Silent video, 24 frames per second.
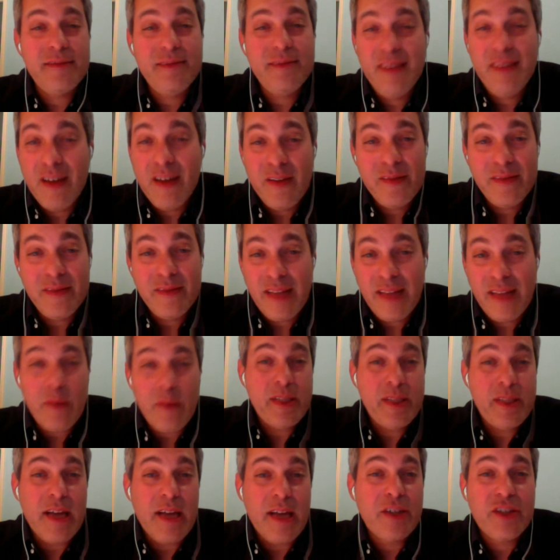that
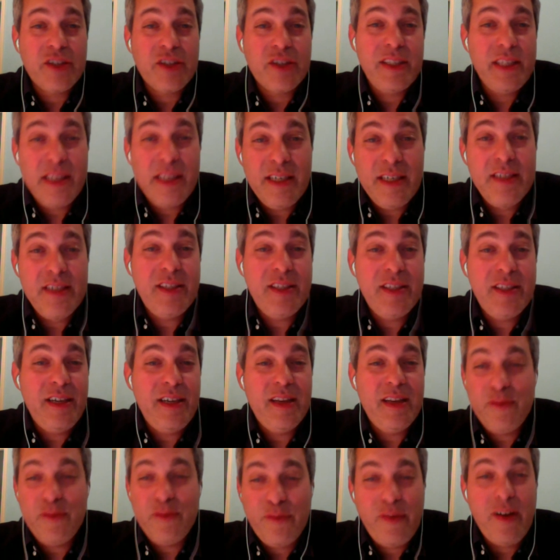was actually easy
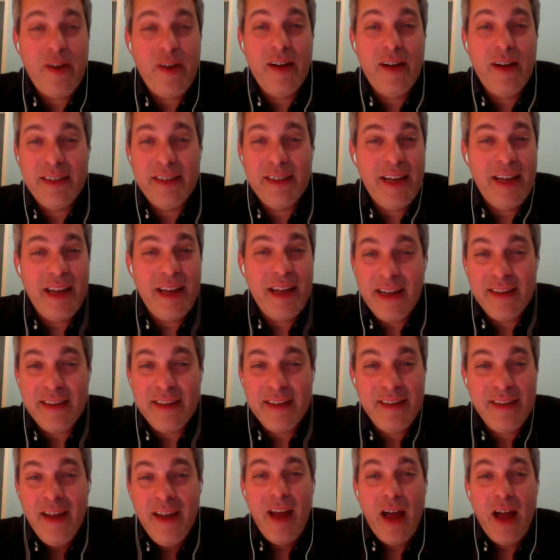and fun, and
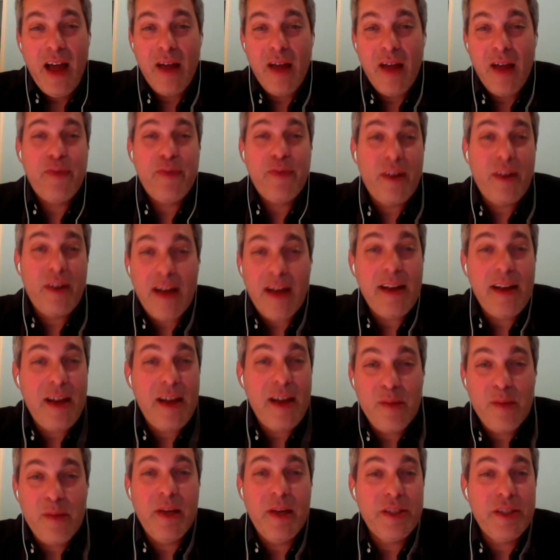I forgot
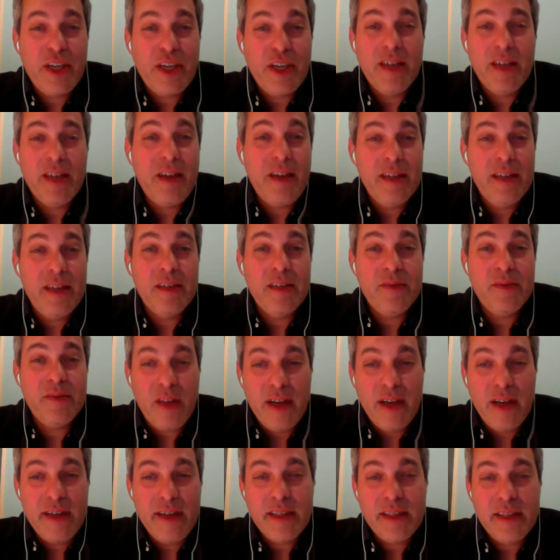how much I kind of
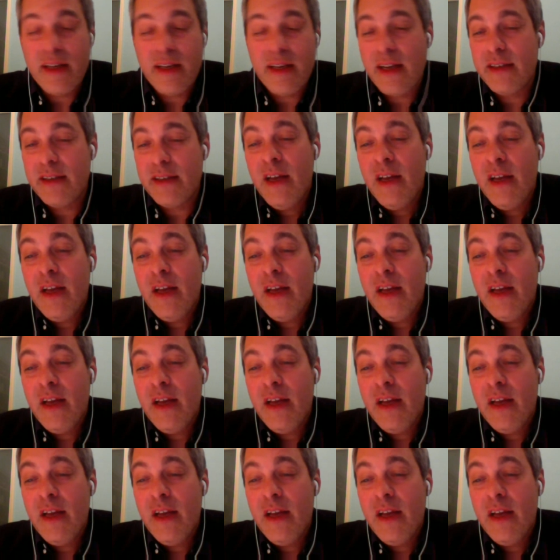liked it. And,